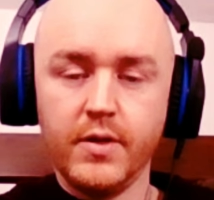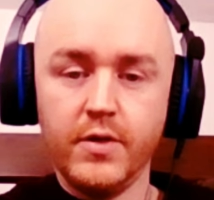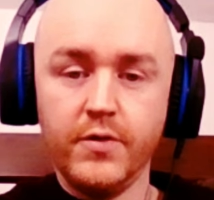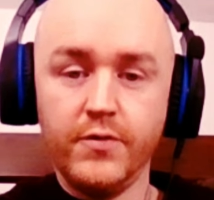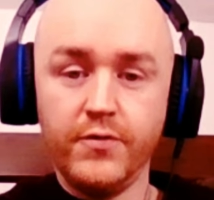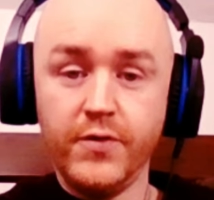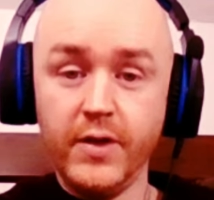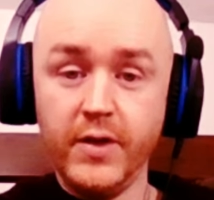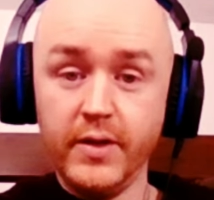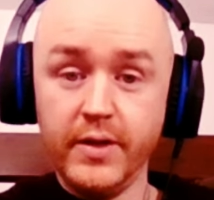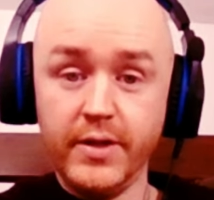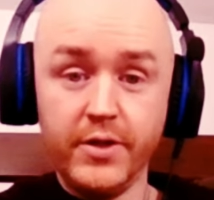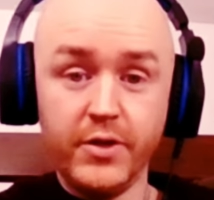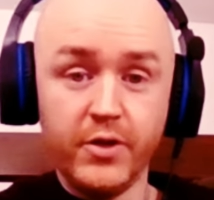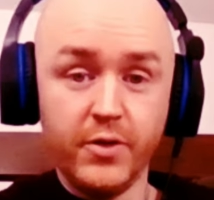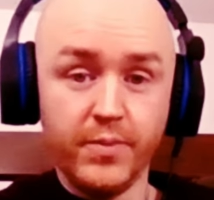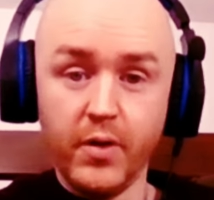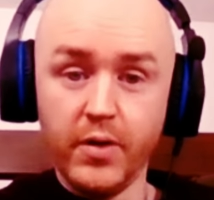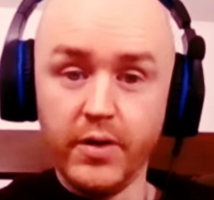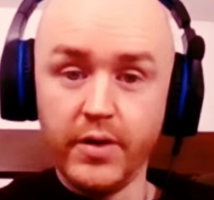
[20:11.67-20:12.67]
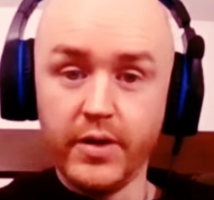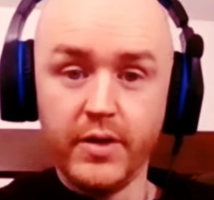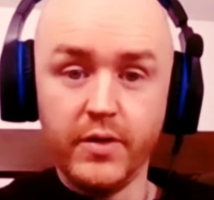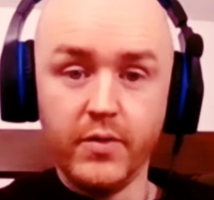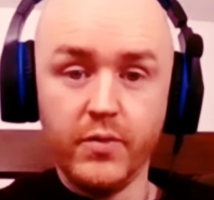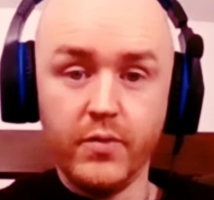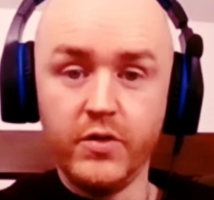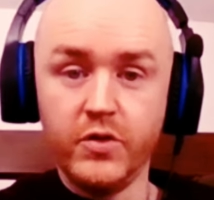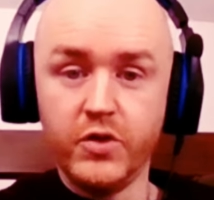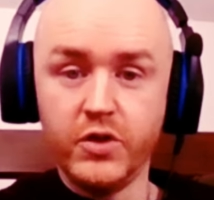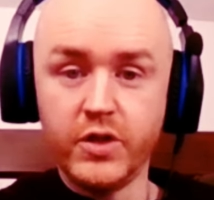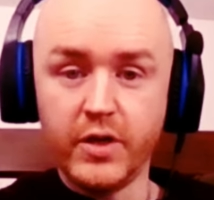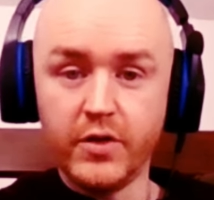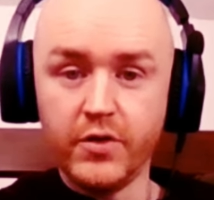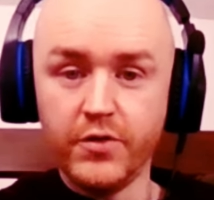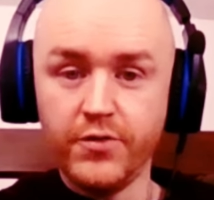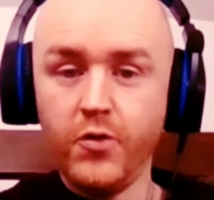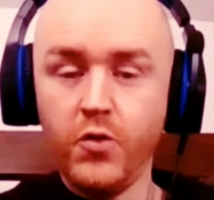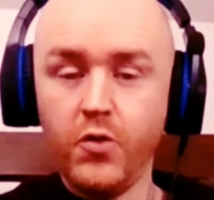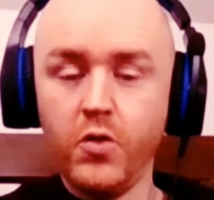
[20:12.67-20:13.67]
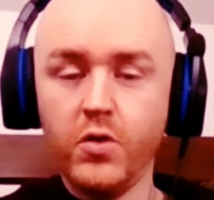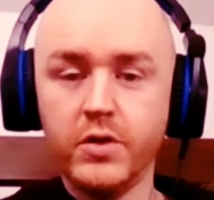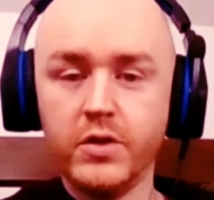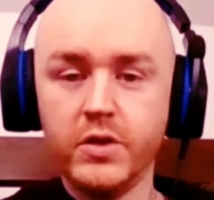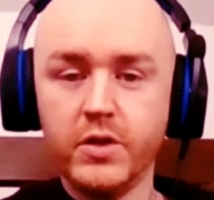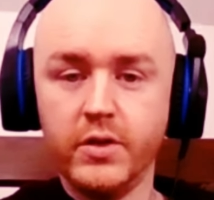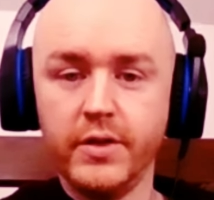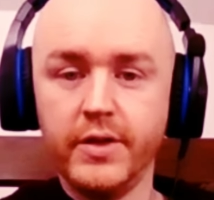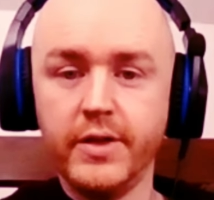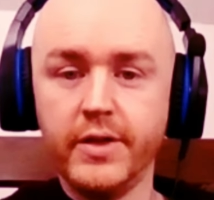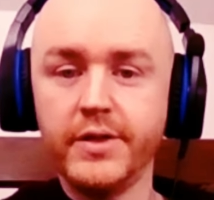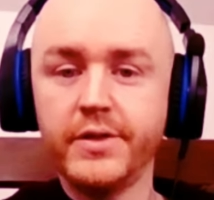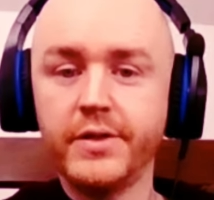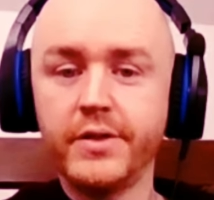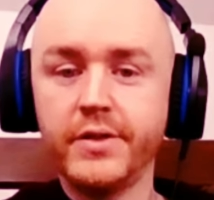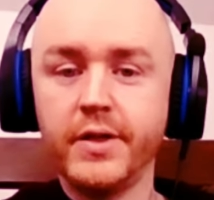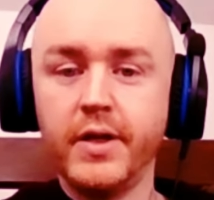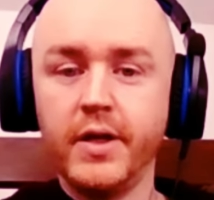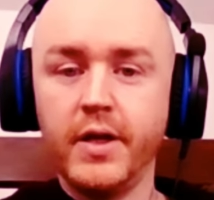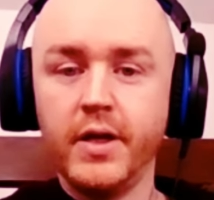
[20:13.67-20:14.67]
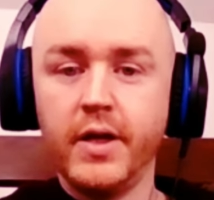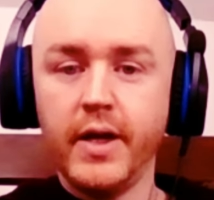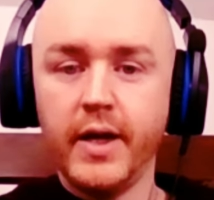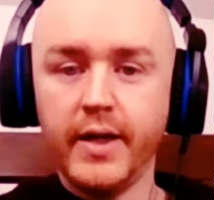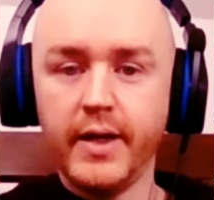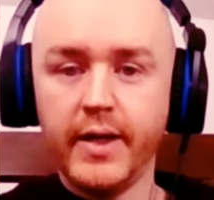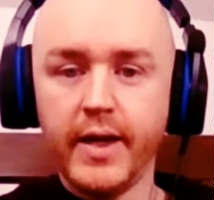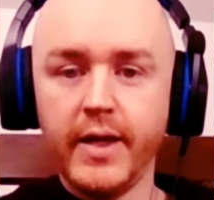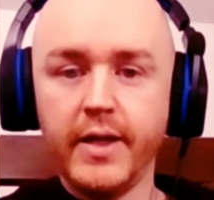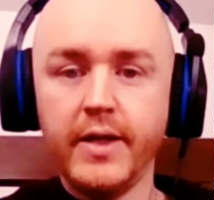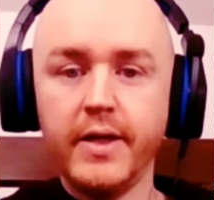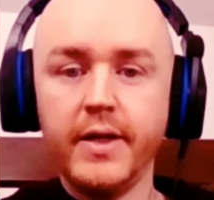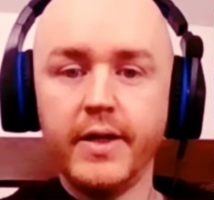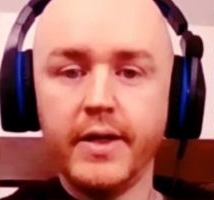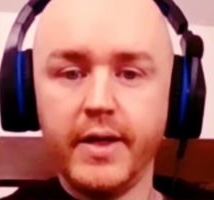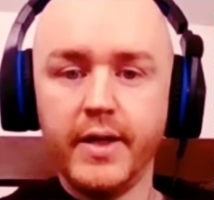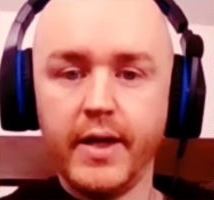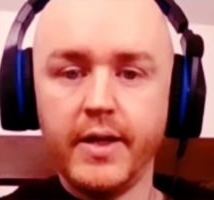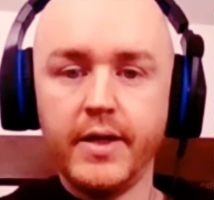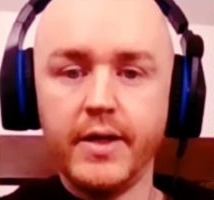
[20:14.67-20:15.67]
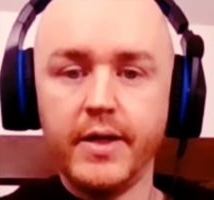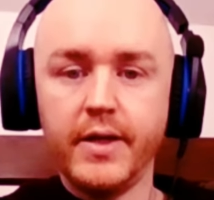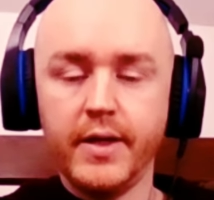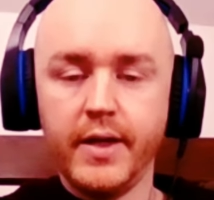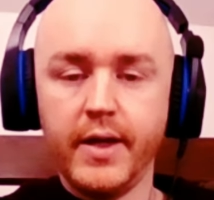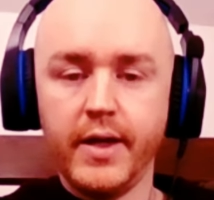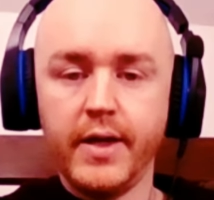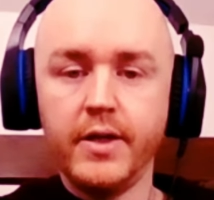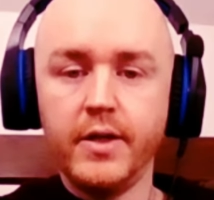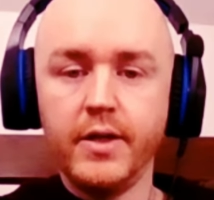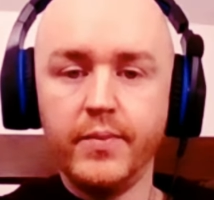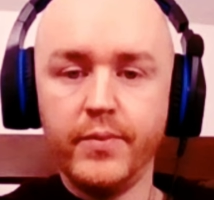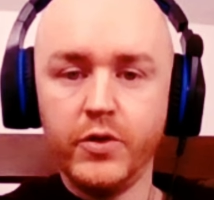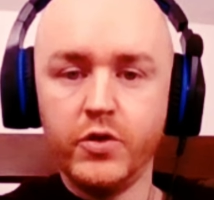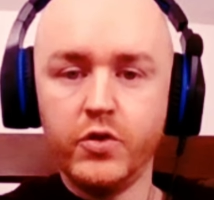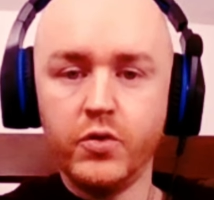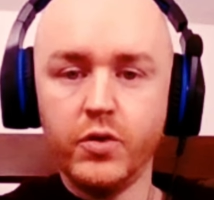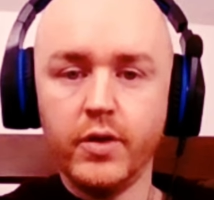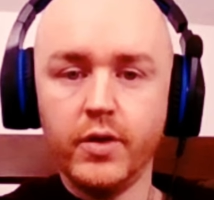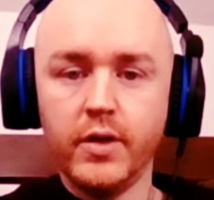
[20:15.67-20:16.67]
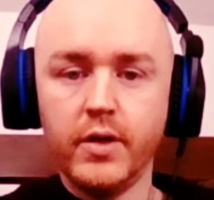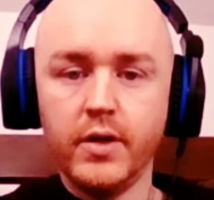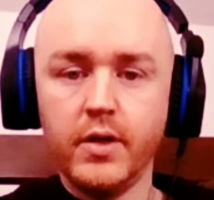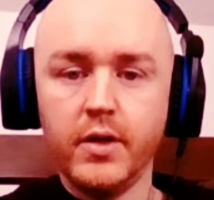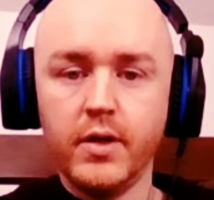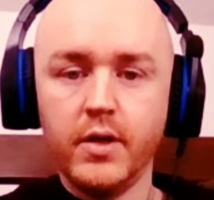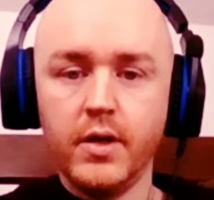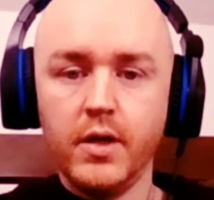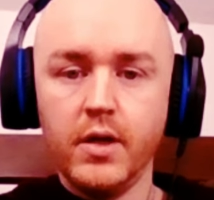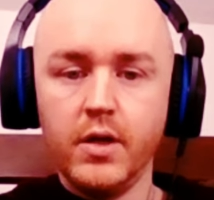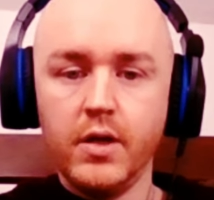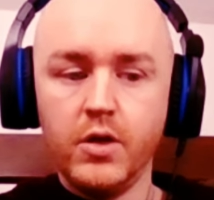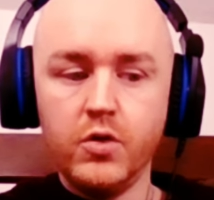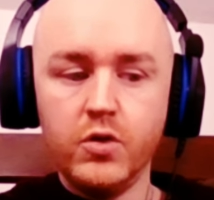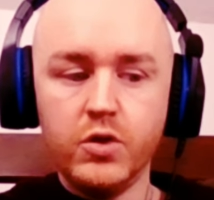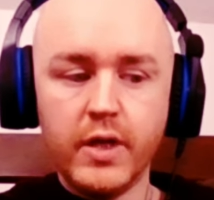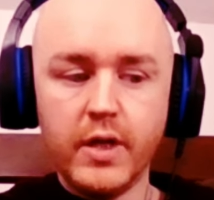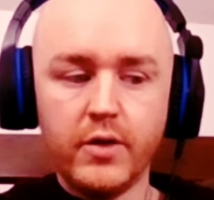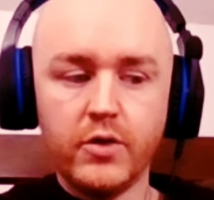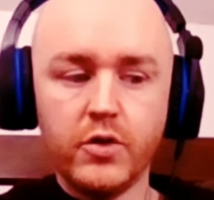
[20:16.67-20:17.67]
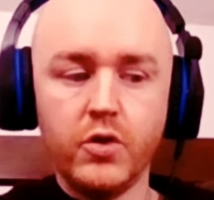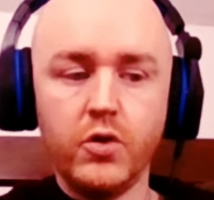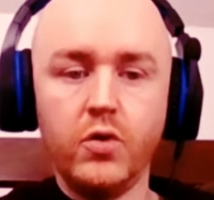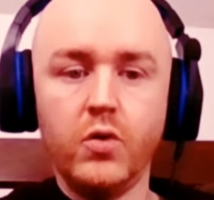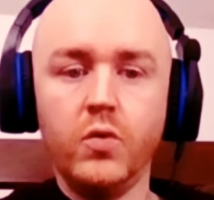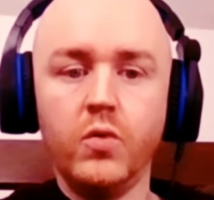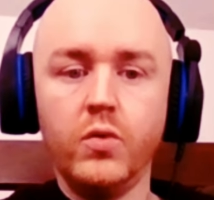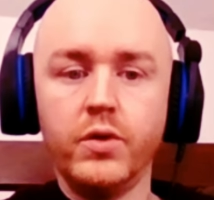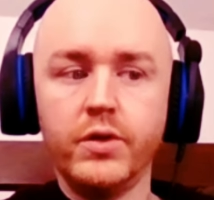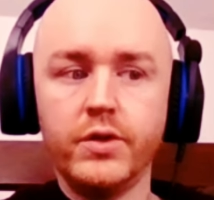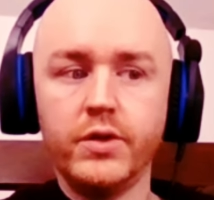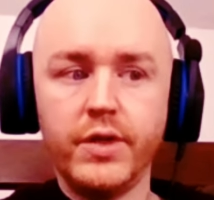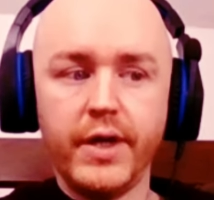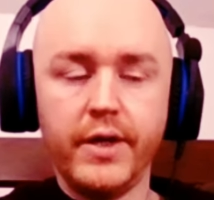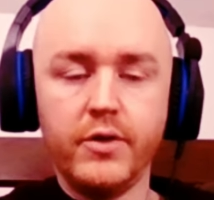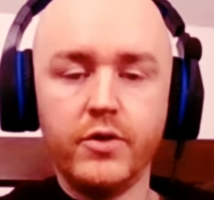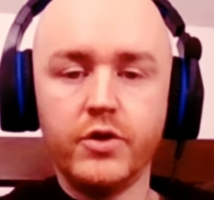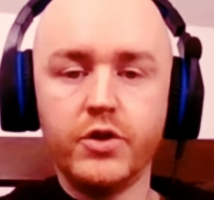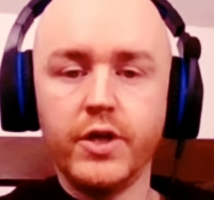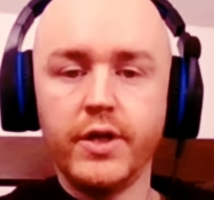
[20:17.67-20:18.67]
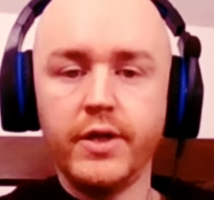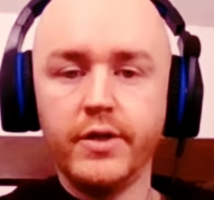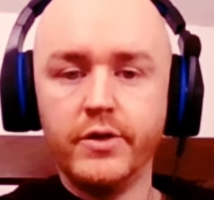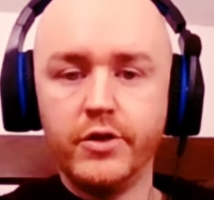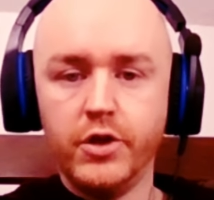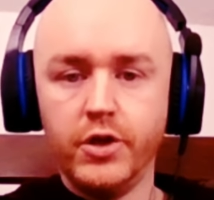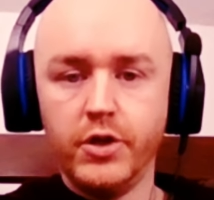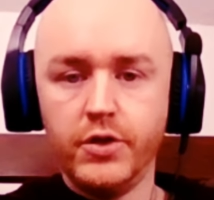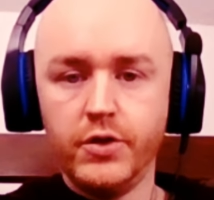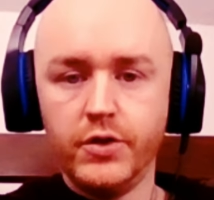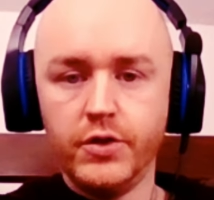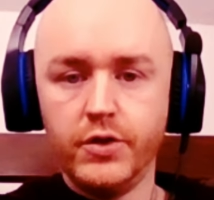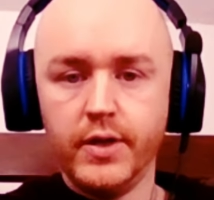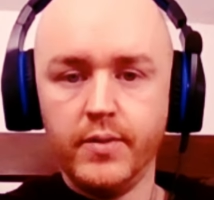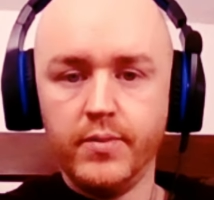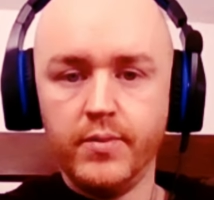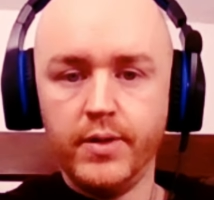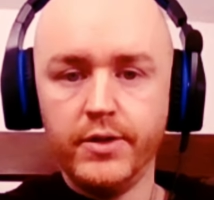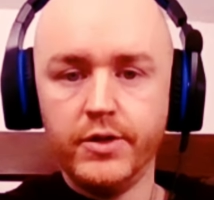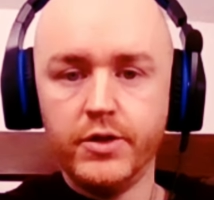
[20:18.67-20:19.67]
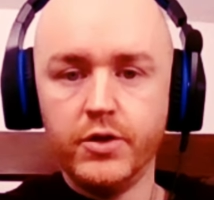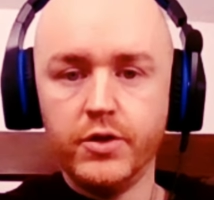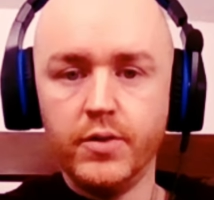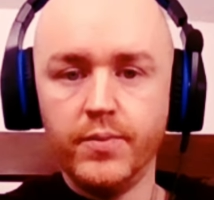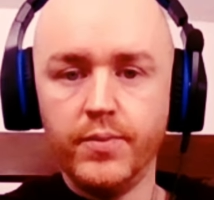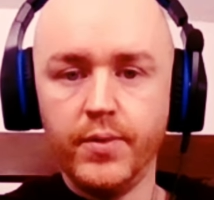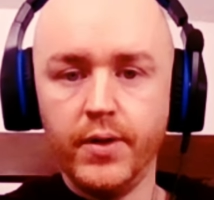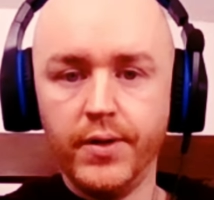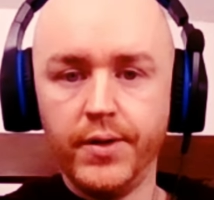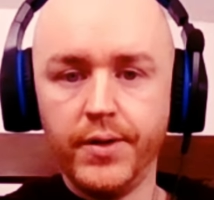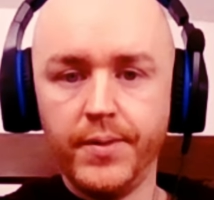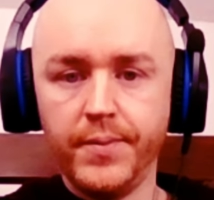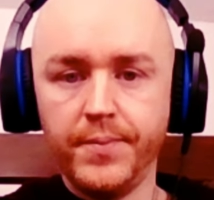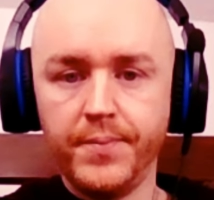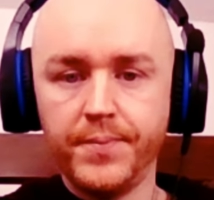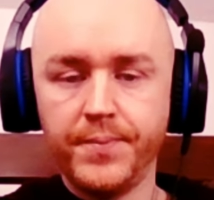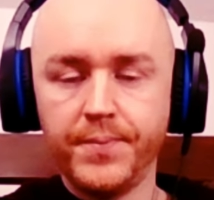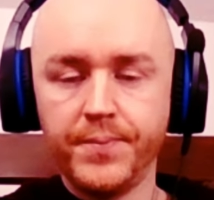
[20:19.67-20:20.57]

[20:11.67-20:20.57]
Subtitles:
You feel it in your body. When you start to focus on this again and again and again habitually, you start to notice energetic changes take place in your body.